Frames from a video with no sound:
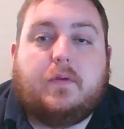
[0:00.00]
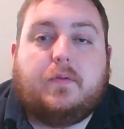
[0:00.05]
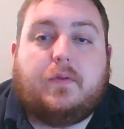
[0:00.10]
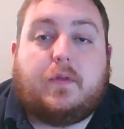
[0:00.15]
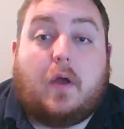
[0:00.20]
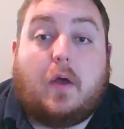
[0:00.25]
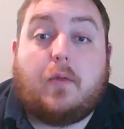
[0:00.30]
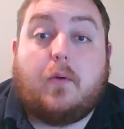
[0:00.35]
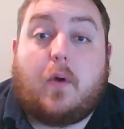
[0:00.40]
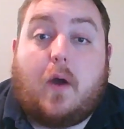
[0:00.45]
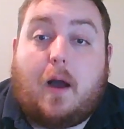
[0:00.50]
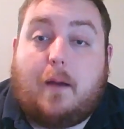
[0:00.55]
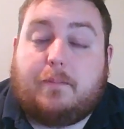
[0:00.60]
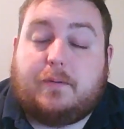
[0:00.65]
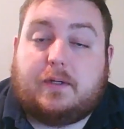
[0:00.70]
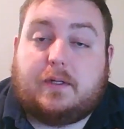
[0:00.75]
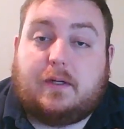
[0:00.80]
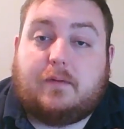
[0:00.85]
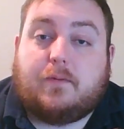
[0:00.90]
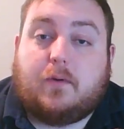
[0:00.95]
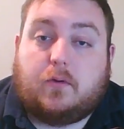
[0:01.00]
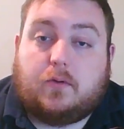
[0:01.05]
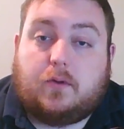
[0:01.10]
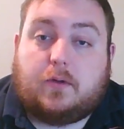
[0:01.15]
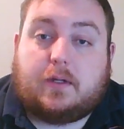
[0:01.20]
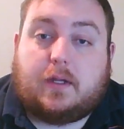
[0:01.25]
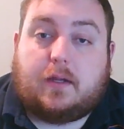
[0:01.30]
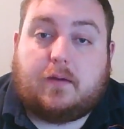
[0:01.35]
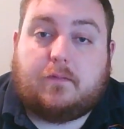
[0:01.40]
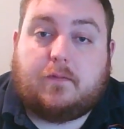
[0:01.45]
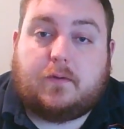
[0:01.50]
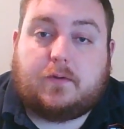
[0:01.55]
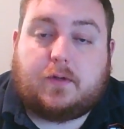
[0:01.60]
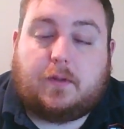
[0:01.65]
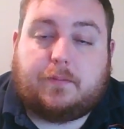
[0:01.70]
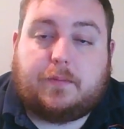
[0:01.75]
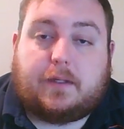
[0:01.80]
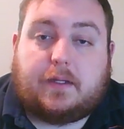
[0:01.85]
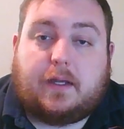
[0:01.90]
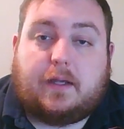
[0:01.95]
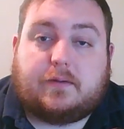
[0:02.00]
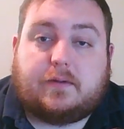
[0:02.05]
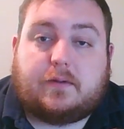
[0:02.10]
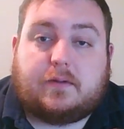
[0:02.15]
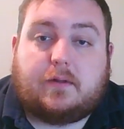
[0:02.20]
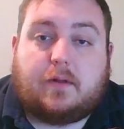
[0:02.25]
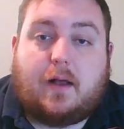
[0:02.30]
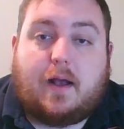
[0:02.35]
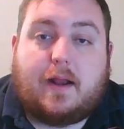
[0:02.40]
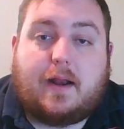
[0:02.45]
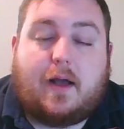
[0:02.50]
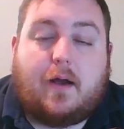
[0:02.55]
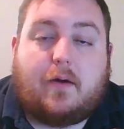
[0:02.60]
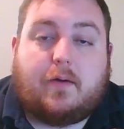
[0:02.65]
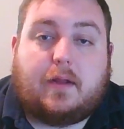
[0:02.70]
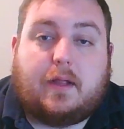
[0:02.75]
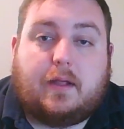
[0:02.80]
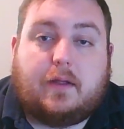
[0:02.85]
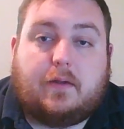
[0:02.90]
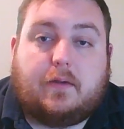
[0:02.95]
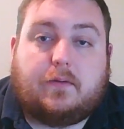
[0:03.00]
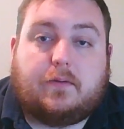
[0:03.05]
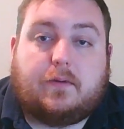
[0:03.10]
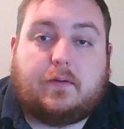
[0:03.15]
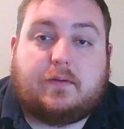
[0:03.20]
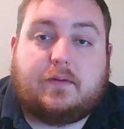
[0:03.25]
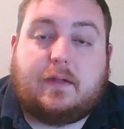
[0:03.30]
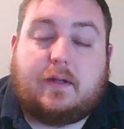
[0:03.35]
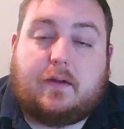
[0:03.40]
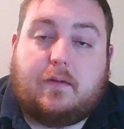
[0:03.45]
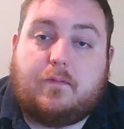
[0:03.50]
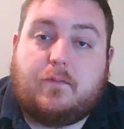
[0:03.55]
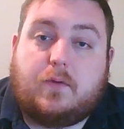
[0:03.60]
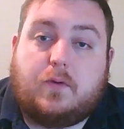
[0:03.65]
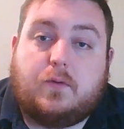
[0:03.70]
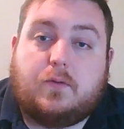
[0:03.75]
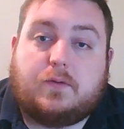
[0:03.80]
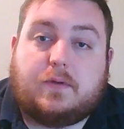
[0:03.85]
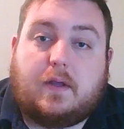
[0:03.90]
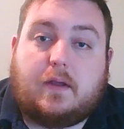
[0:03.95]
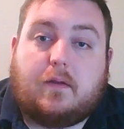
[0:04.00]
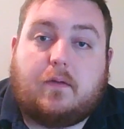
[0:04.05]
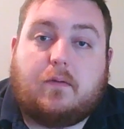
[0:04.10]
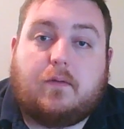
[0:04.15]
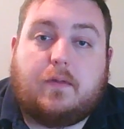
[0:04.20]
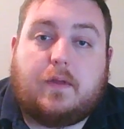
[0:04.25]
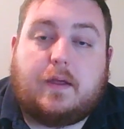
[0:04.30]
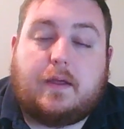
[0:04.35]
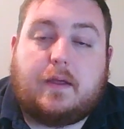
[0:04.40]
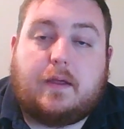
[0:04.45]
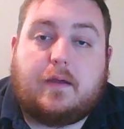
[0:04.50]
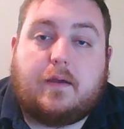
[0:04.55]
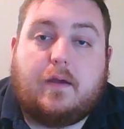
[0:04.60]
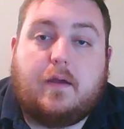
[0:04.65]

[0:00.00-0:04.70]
The other option, if you're looking for something as a slide out, is instead of using the